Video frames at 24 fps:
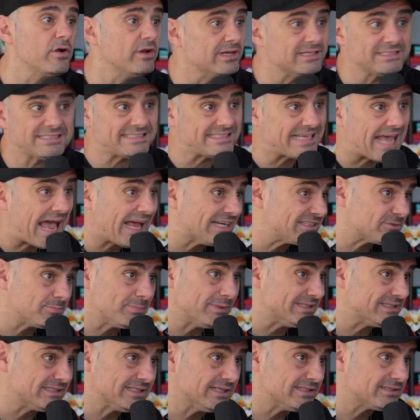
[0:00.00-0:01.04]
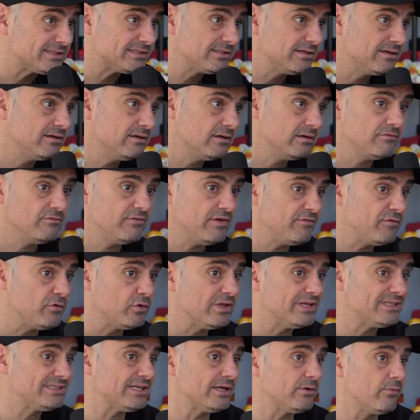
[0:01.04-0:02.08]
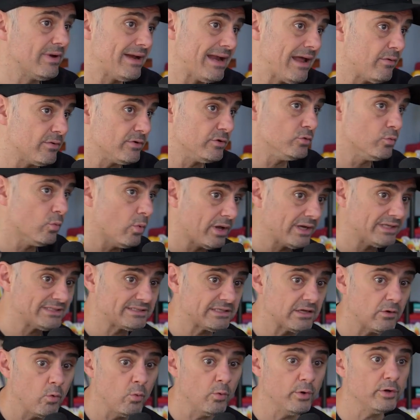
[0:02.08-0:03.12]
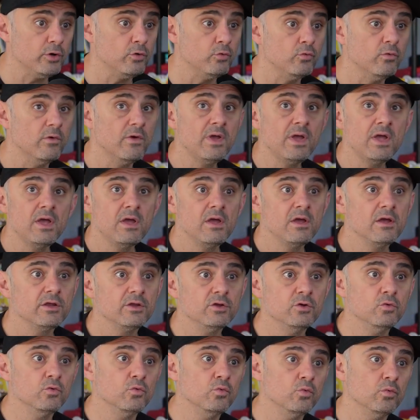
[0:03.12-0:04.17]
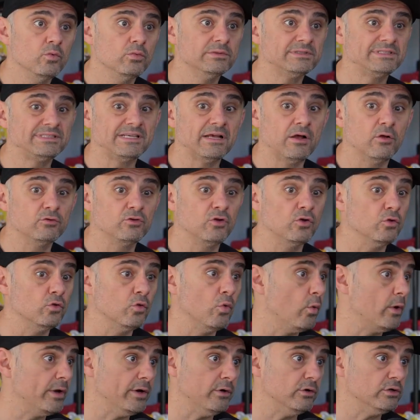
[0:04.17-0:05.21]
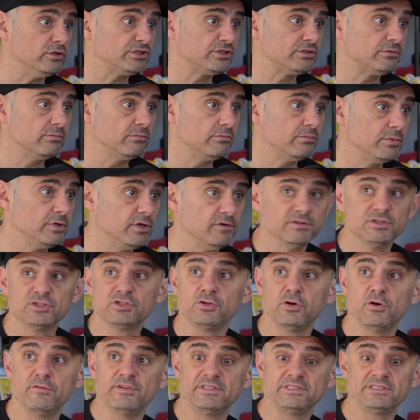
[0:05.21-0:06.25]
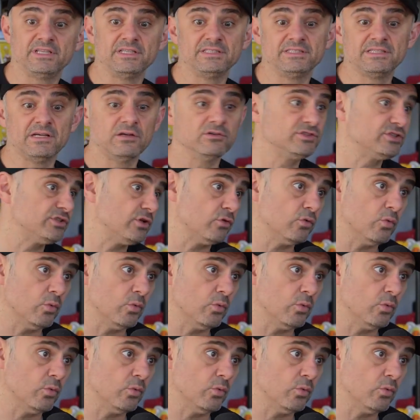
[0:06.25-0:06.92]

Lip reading: a SaaS business, if you're listening right now and you want to, or you sell to lawyers, you have a service that sells to